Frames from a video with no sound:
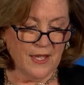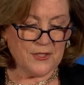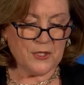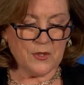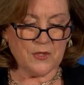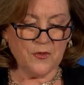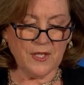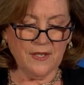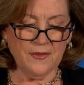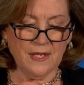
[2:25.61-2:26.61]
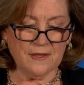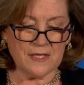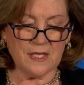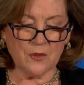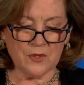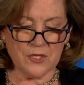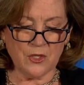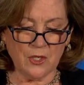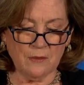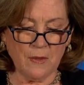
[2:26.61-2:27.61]
So it's fitting that
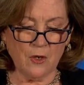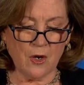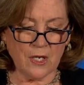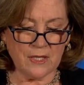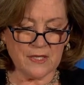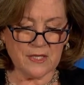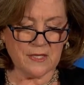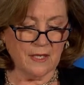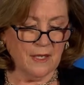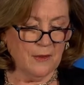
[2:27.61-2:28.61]
Secretary Mayorkas